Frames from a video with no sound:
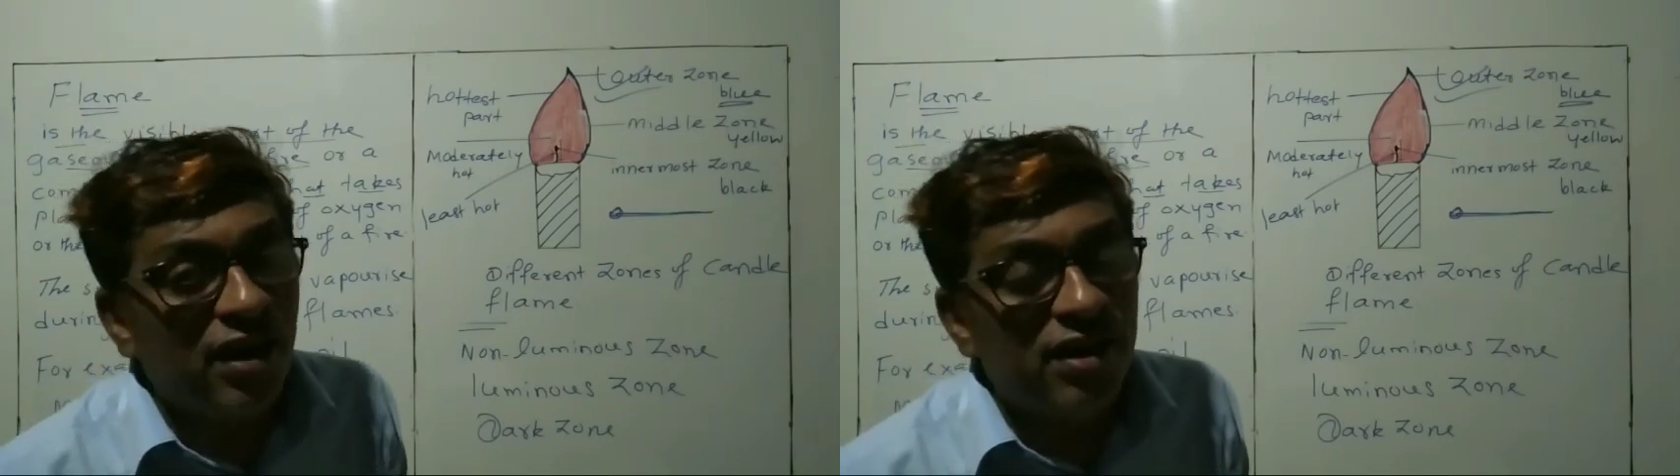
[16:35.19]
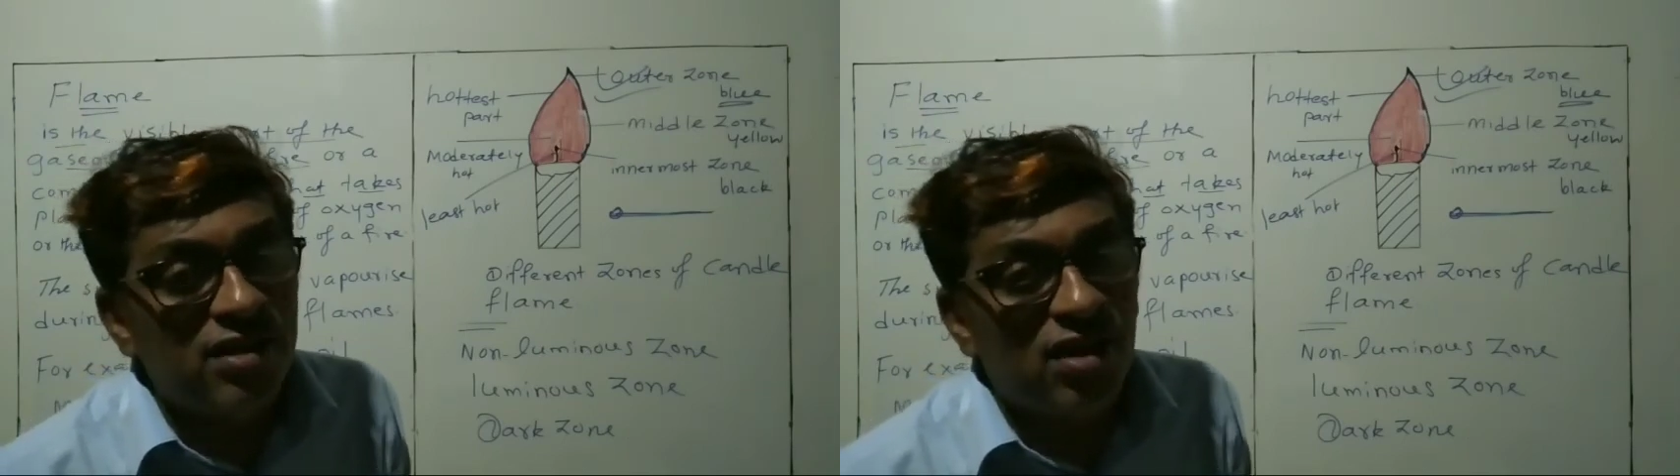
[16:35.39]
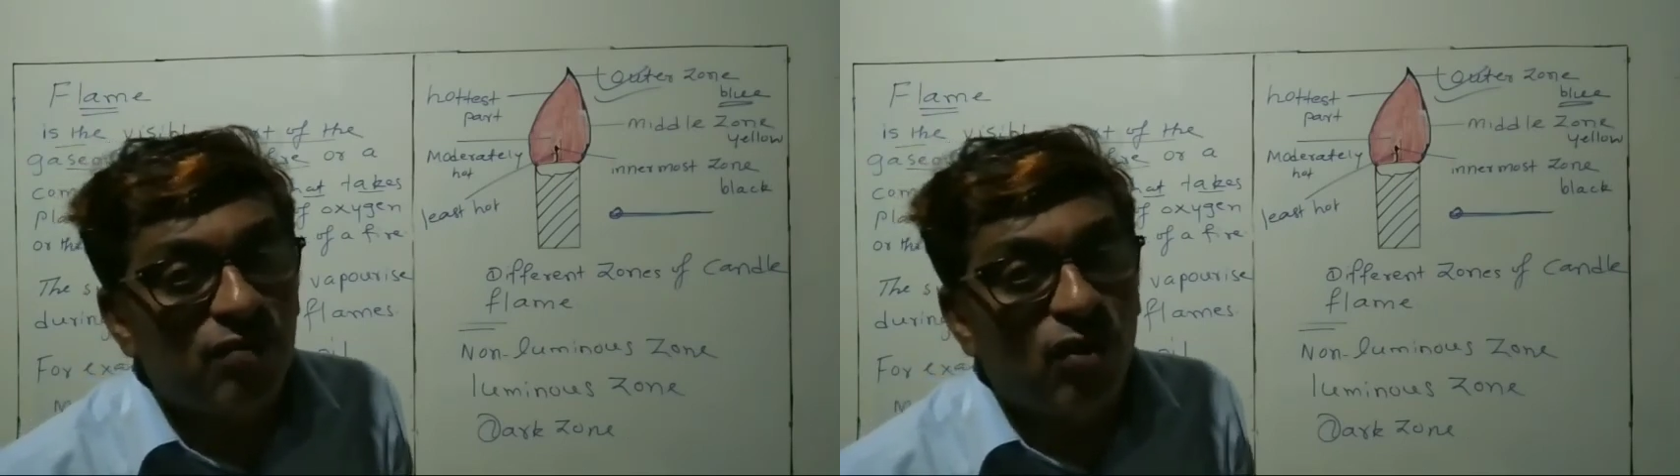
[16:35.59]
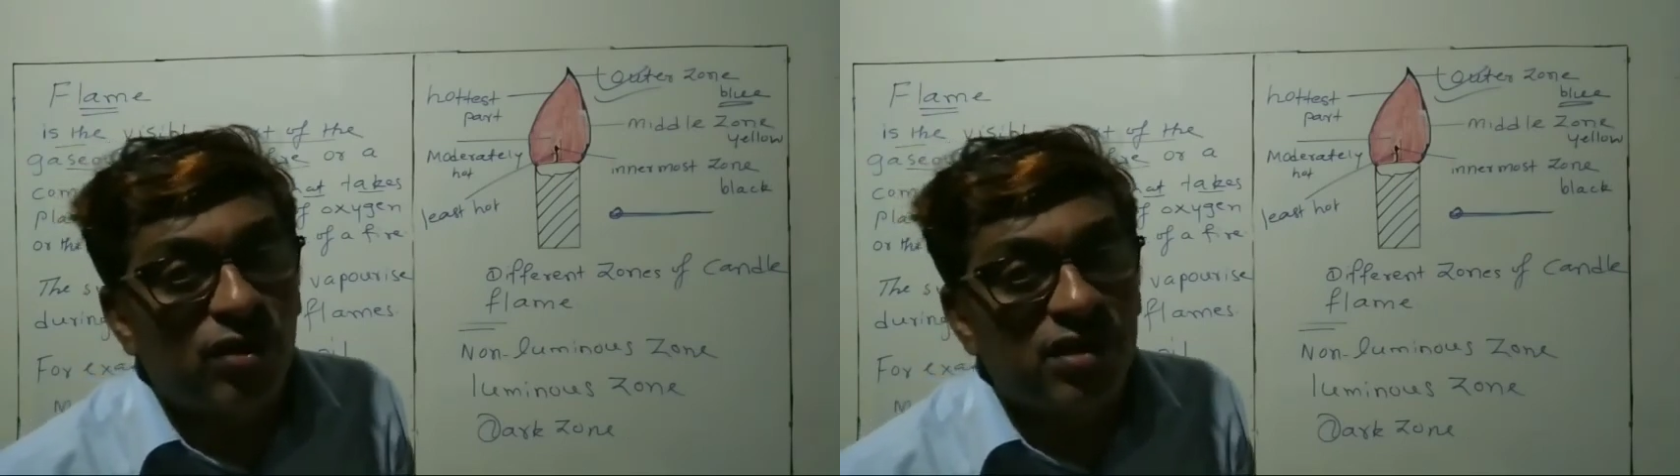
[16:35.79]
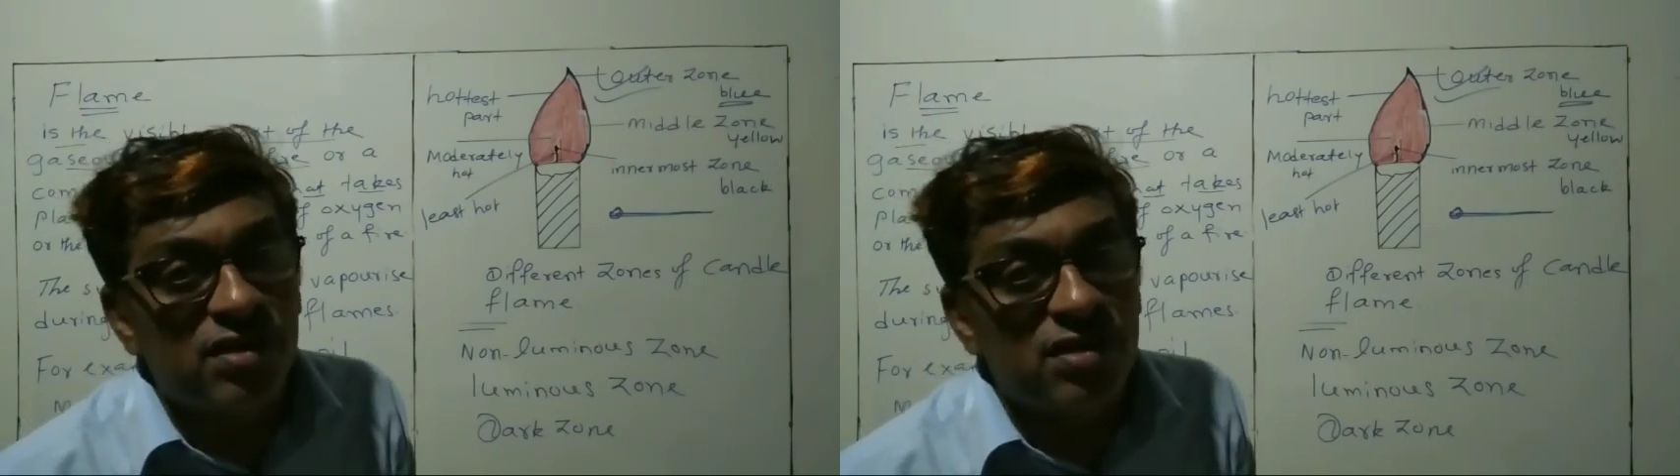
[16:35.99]
the answer
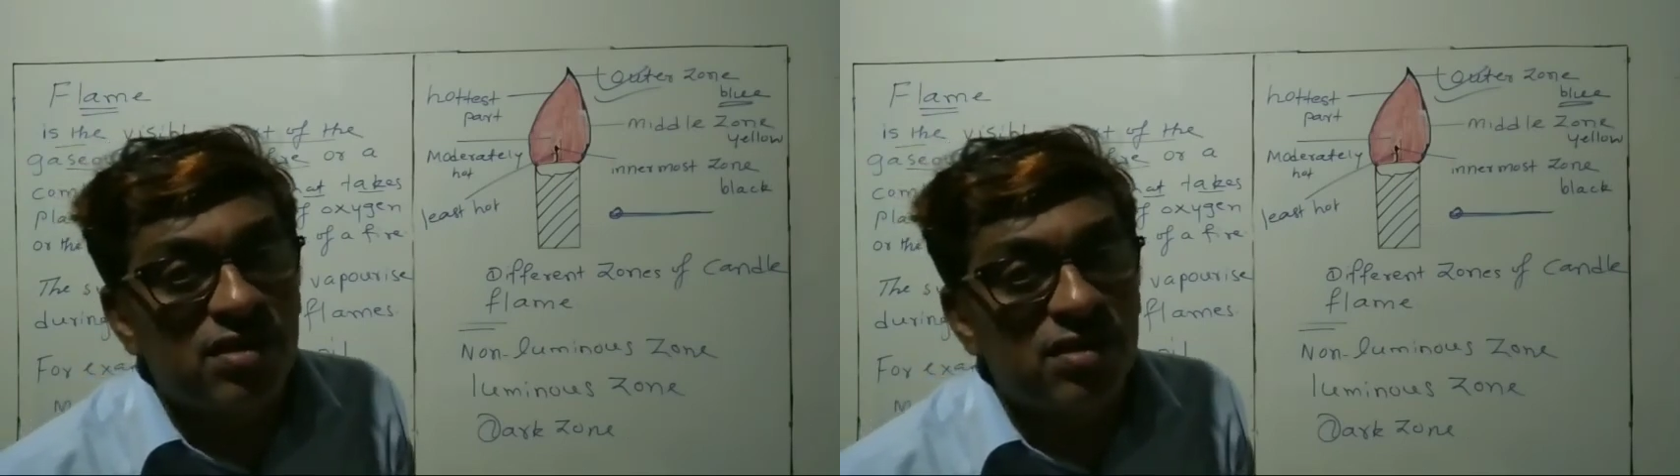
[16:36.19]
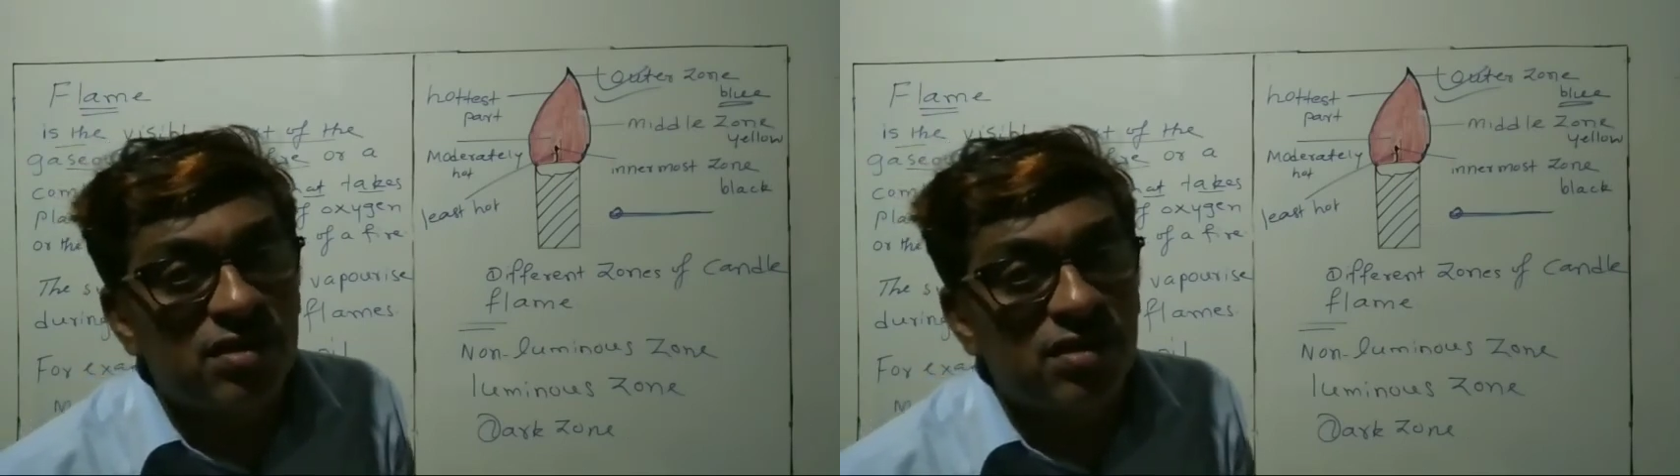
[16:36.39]
for this.